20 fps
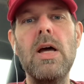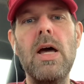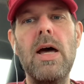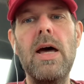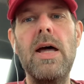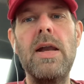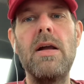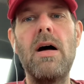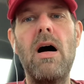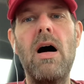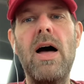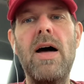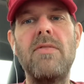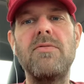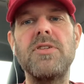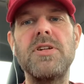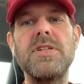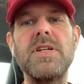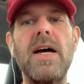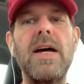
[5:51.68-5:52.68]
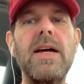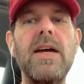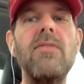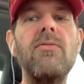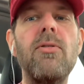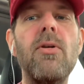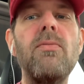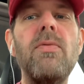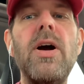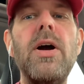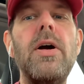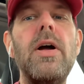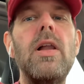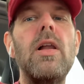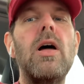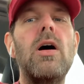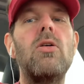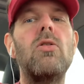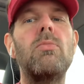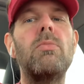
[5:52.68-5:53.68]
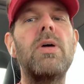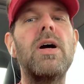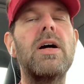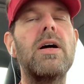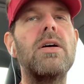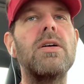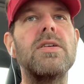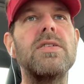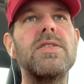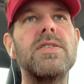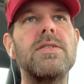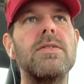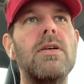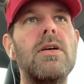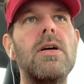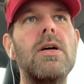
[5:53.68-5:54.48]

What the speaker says: and not have to take it for very long because